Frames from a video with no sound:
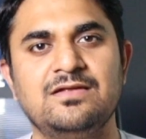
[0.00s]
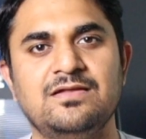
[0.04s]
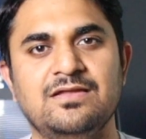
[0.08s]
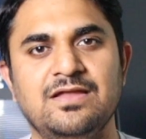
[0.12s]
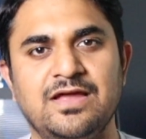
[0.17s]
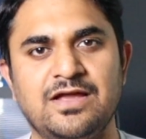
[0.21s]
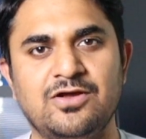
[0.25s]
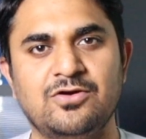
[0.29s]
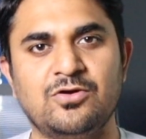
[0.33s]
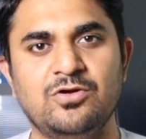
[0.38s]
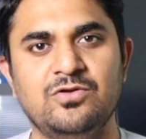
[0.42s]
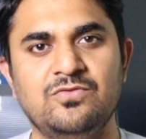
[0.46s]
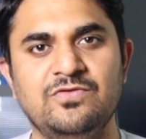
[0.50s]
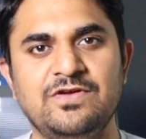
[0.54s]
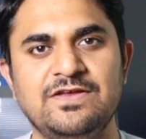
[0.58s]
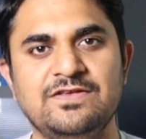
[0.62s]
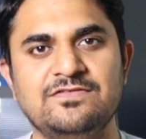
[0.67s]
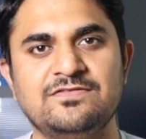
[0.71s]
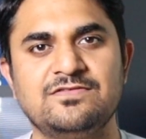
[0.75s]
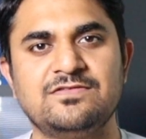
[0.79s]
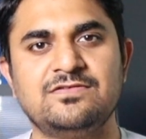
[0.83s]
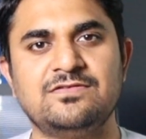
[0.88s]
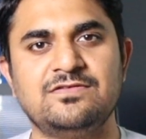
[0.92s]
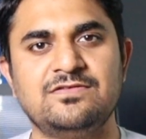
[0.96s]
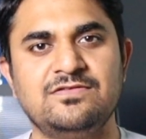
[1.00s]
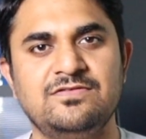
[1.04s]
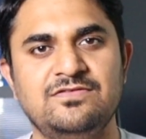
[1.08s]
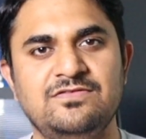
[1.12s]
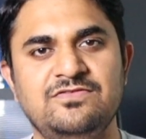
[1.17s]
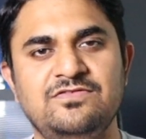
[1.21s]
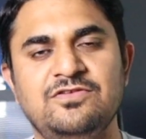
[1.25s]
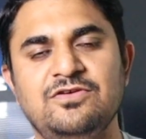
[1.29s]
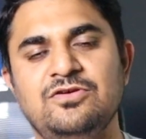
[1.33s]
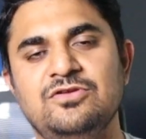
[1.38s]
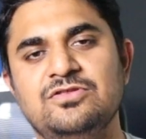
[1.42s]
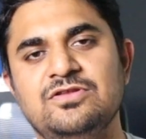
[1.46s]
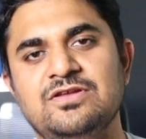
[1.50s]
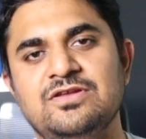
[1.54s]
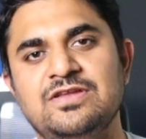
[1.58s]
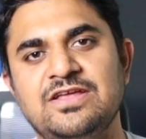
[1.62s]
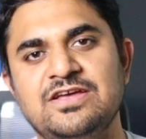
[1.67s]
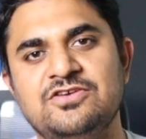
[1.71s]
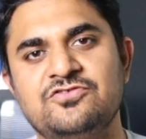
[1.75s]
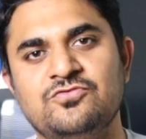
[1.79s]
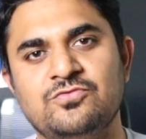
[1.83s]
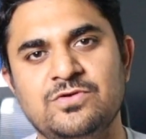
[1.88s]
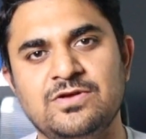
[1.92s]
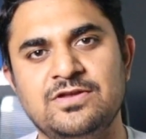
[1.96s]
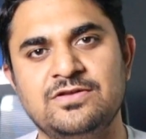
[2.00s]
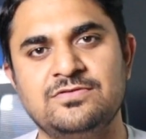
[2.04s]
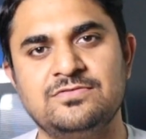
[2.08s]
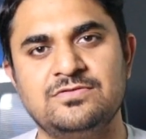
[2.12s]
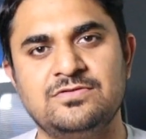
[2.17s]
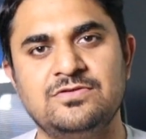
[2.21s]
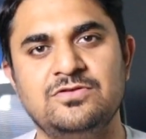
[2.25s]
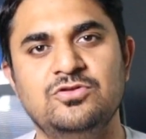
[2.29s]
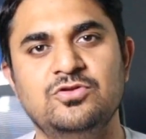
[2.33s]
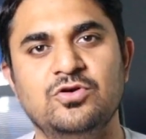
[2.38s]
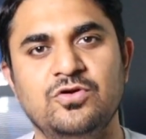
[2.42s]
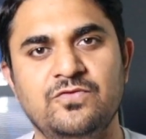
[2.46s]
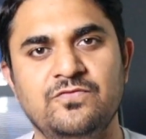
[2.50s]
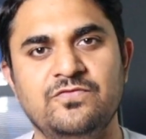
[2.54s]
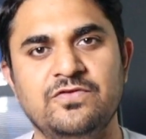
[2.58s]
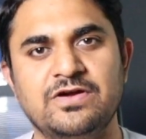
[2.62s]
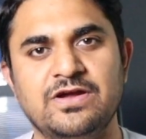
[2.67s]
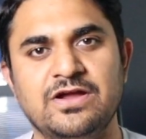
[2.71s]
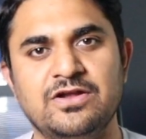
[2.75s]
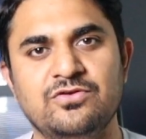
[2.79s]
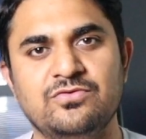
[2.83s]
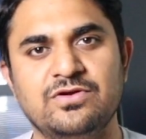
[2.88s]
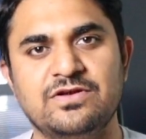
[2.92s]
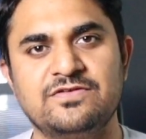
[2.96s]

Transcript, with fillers: Like always, see you in the next one. Don't forget to